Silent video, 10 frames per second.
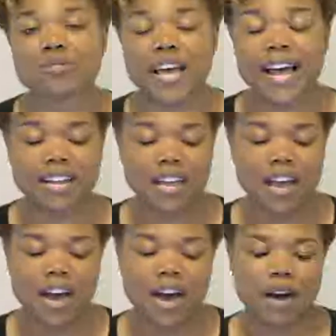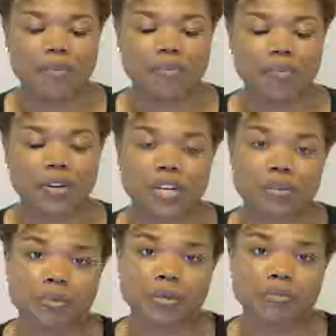that
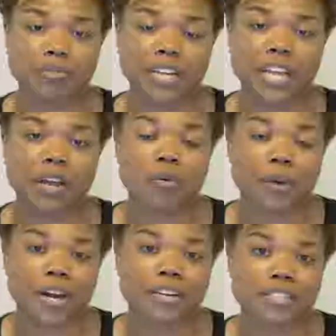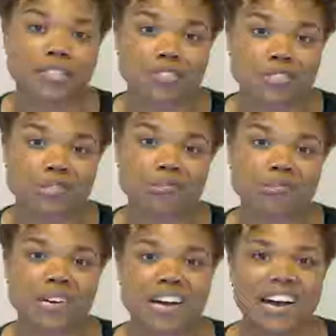we're bringing awareness to